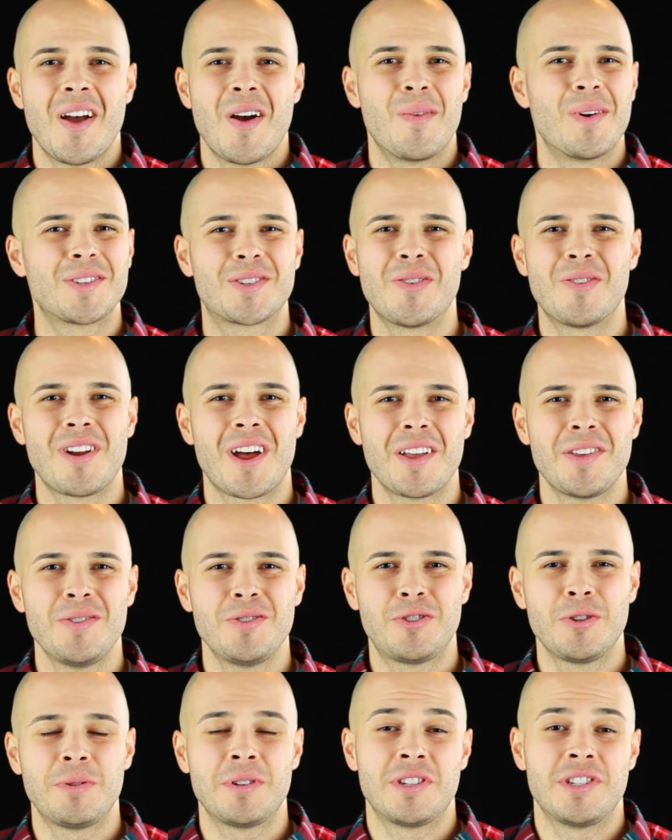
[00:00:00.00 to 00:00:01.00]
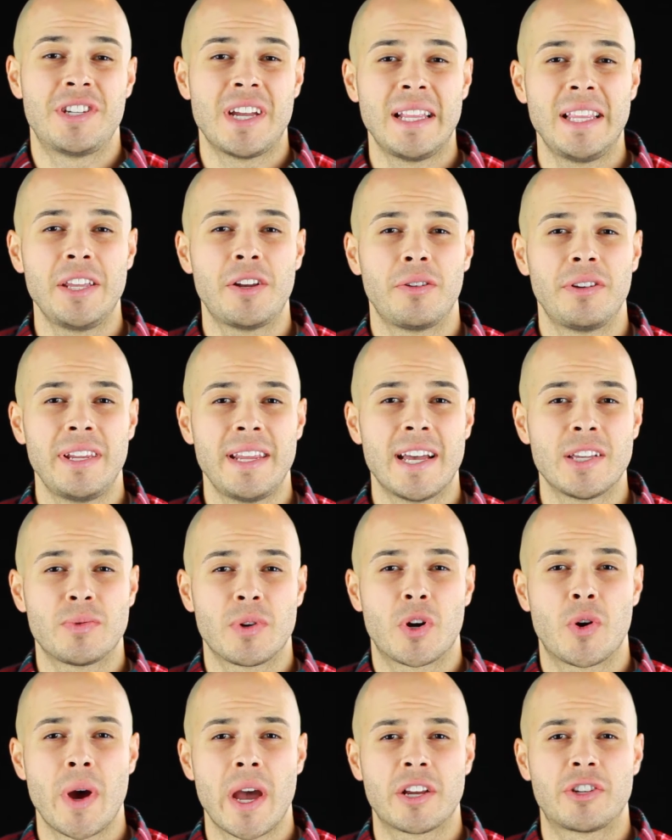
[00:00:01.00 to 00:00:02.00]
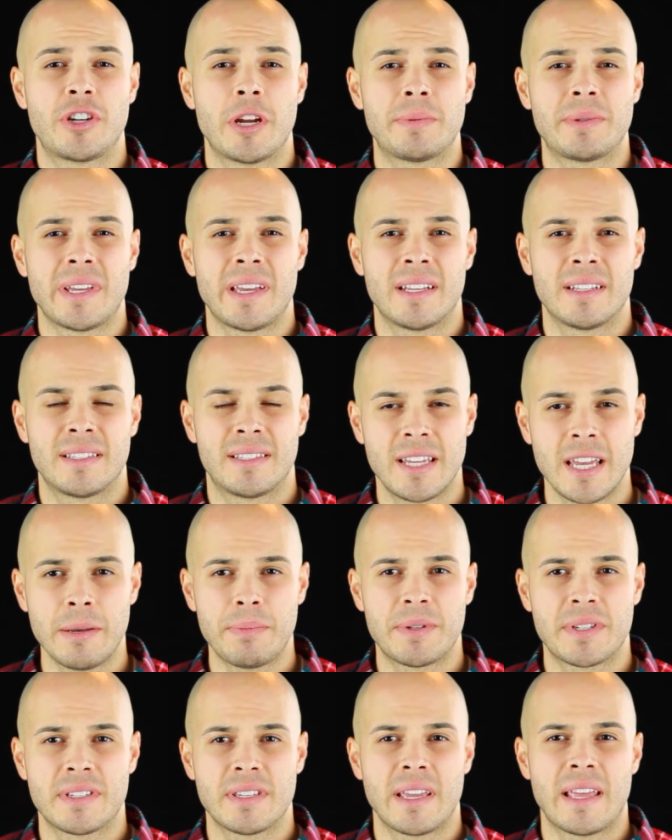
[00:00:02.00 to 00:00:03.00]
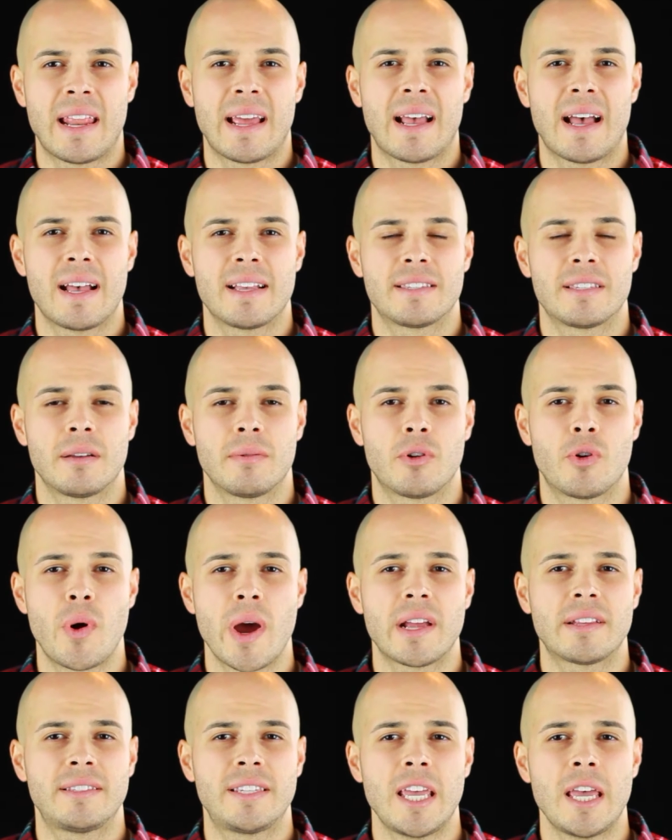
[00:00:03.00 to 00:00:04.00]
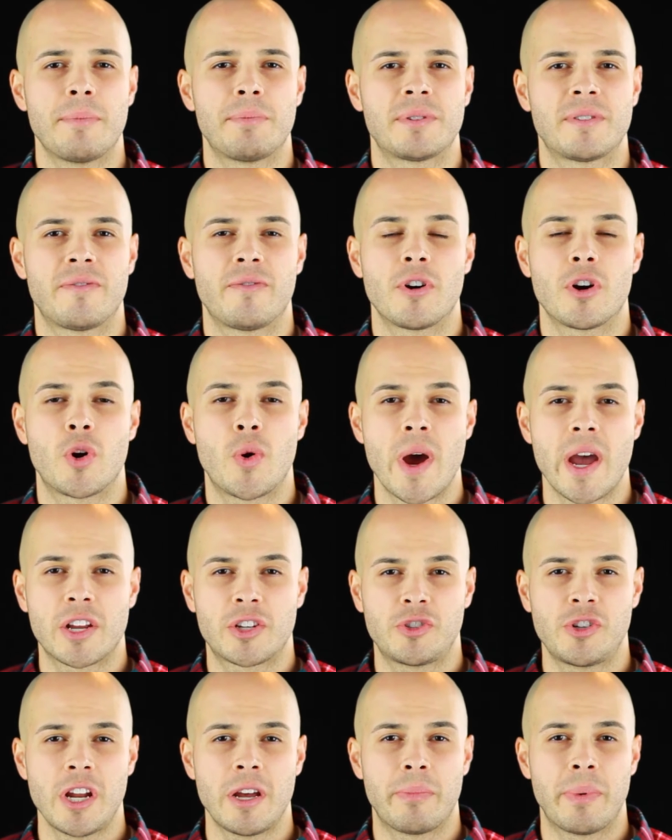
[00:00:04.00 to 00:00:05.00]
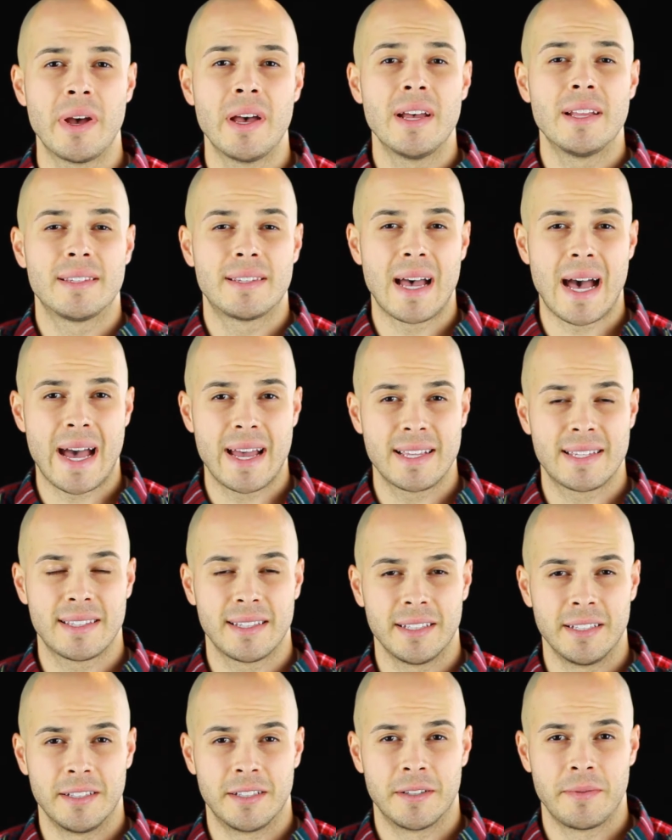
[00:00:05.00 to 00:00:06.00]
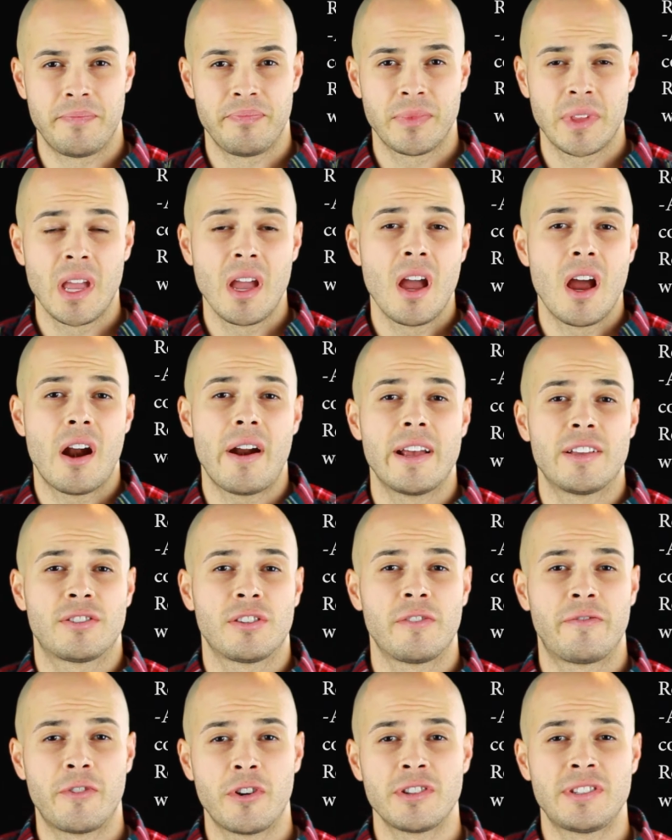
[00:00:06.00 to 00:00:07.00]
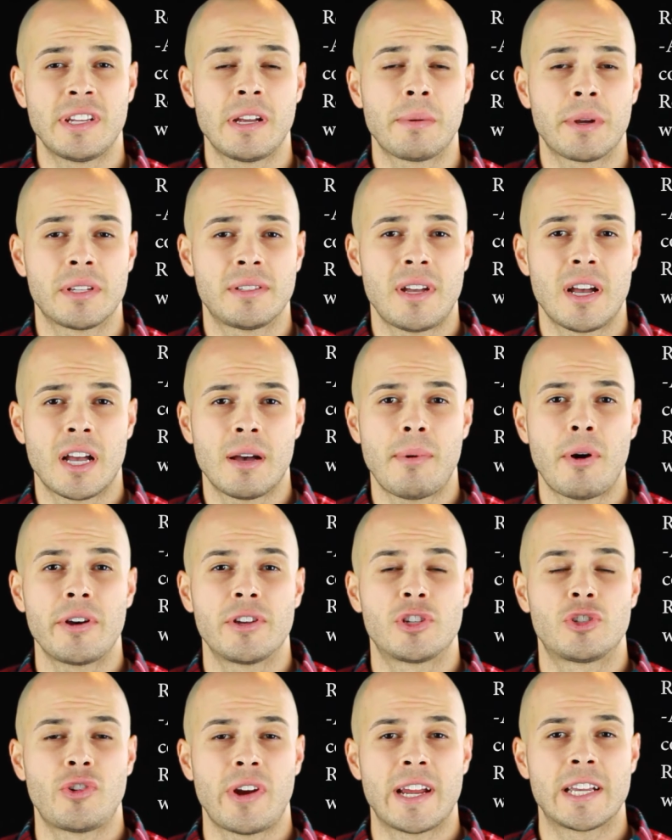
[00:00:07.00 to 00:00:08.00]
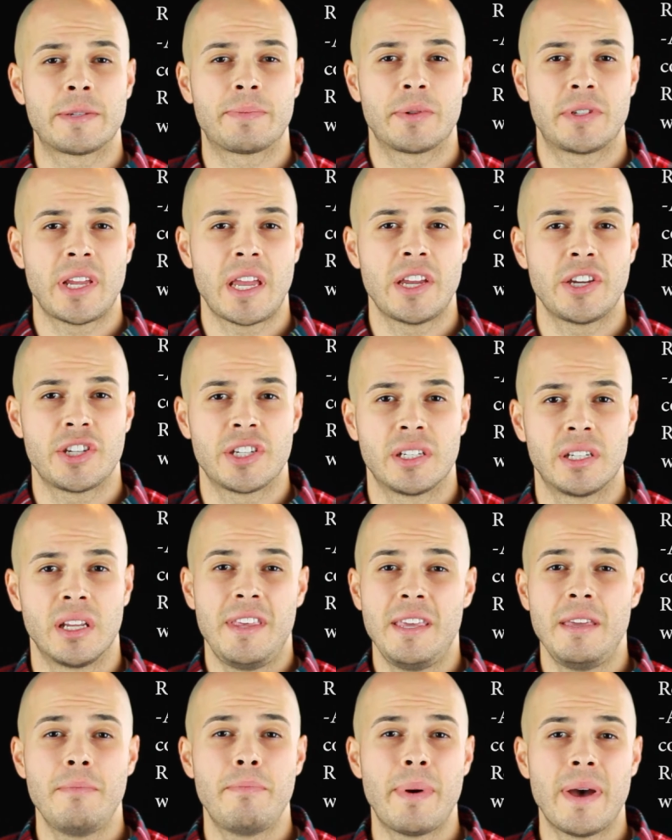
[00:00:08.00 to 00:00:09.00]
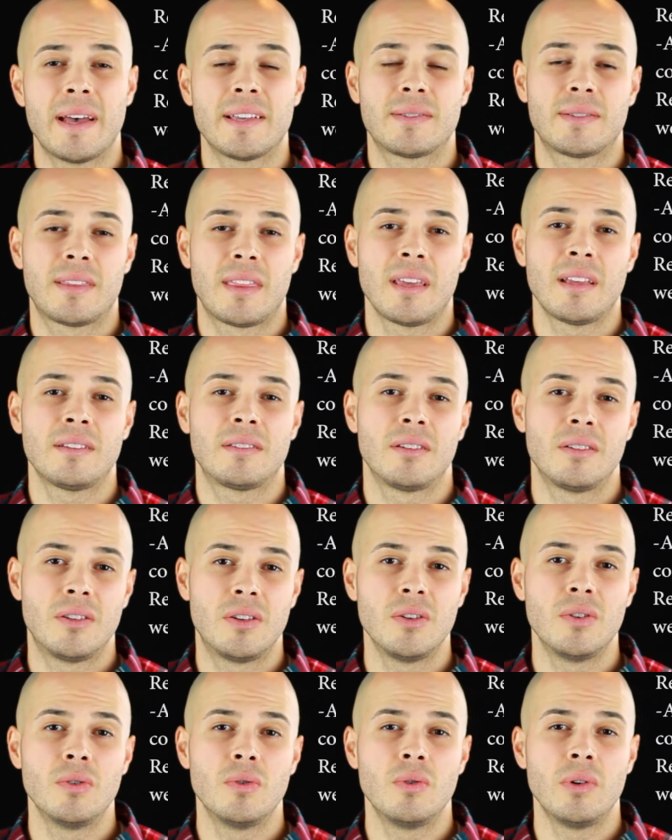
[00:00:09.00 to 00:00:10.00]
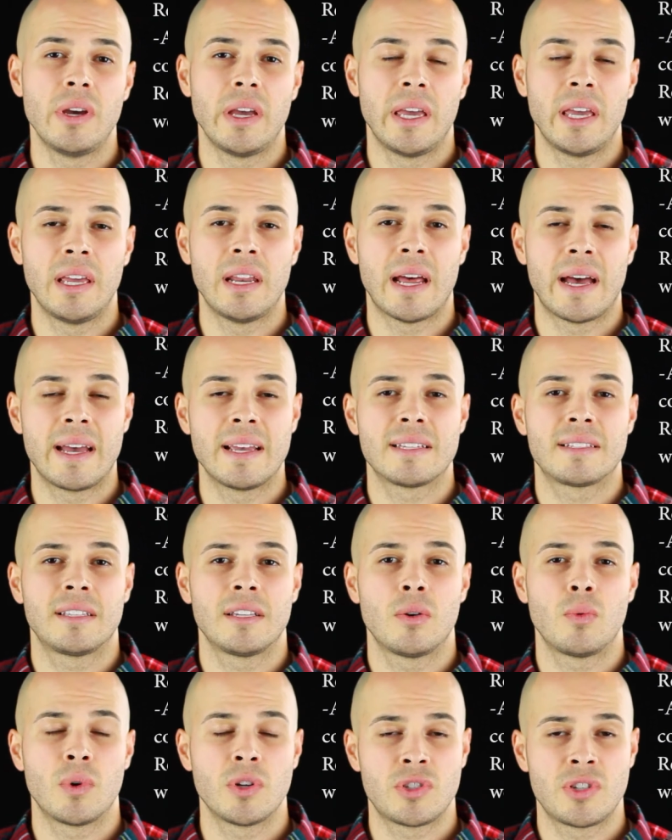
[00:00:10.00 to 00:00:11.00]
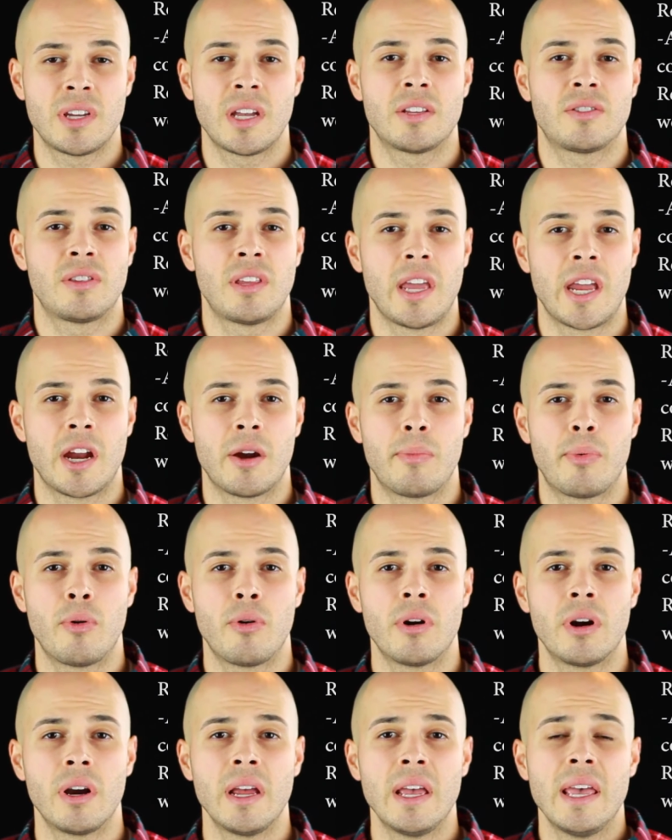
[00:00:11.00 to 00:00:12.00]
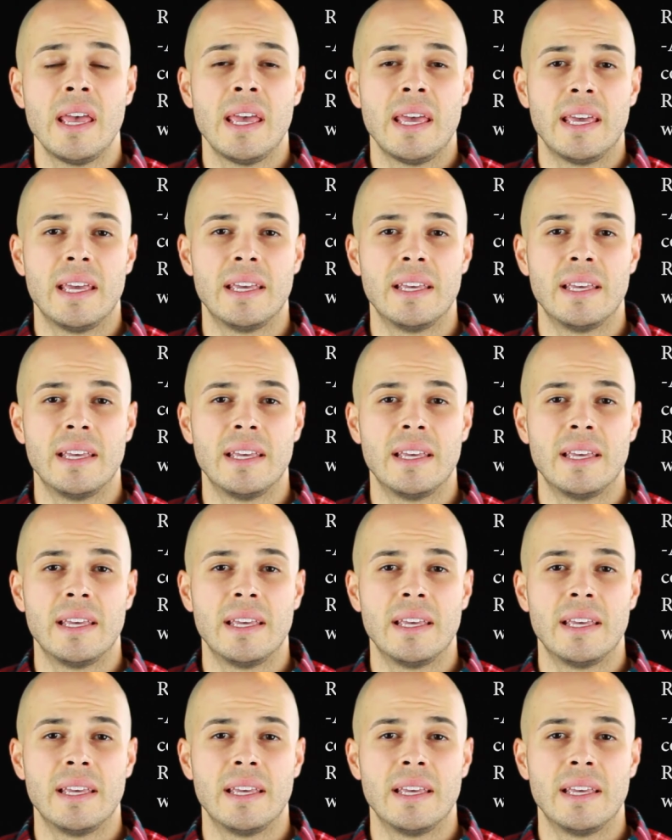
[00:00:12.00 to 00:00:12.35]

What's going on YouTube? This is Jay Lito Diaz with Quick Trips and Tips, and I got some quick tips for a quick trip to Iceland. Alright, so the first thing I'm going to talk about is transportation. The best thing to do in Iceland once you get to the airport